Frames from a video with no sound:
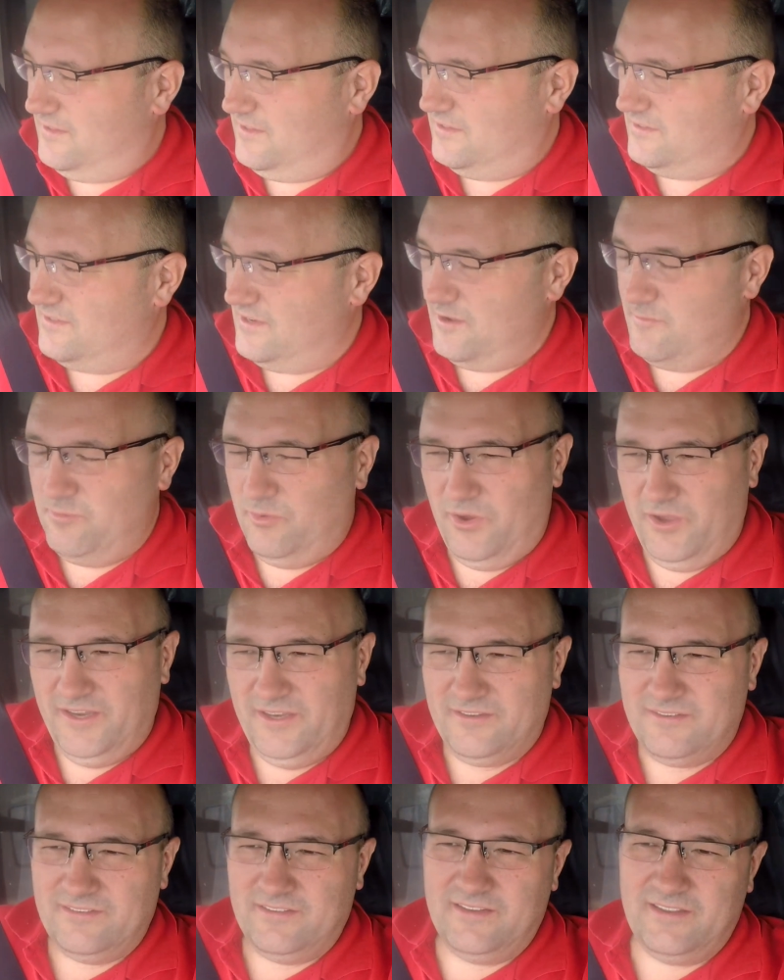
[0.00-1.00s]
there's no
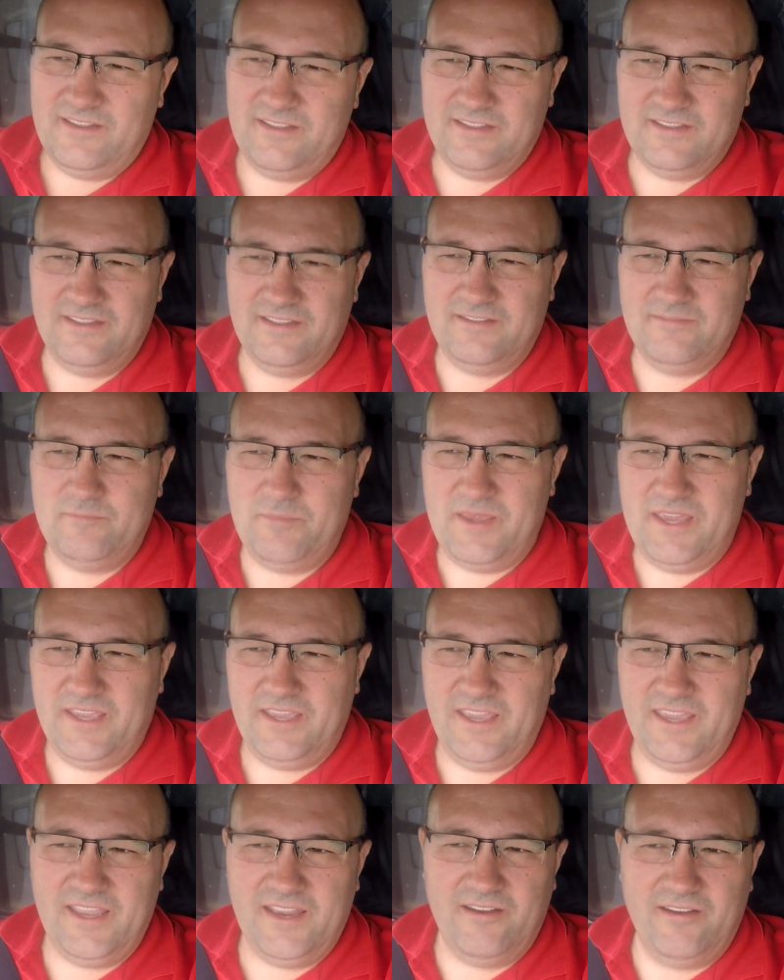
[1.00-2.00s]
point being
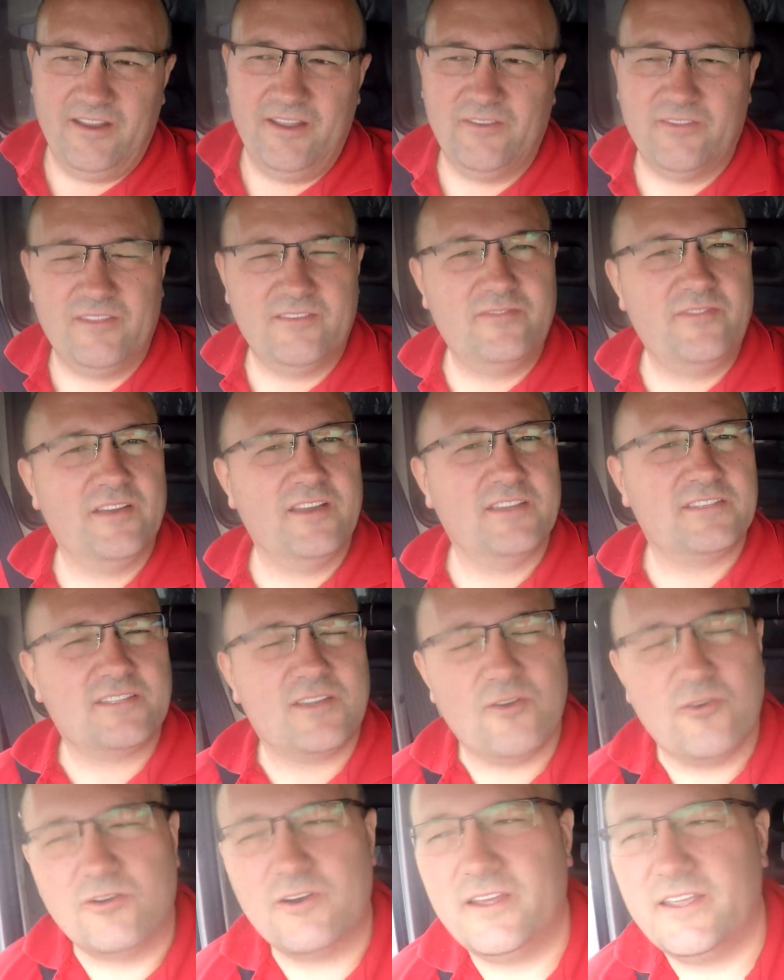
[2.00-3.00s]
a hero on the first
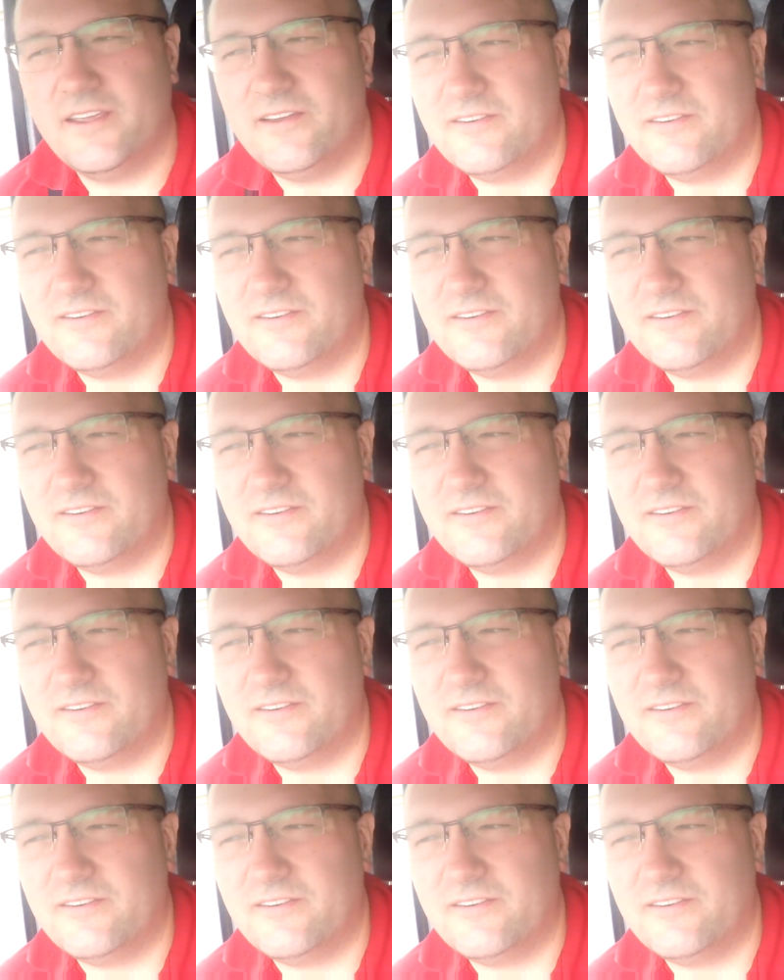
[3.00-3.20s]
corner.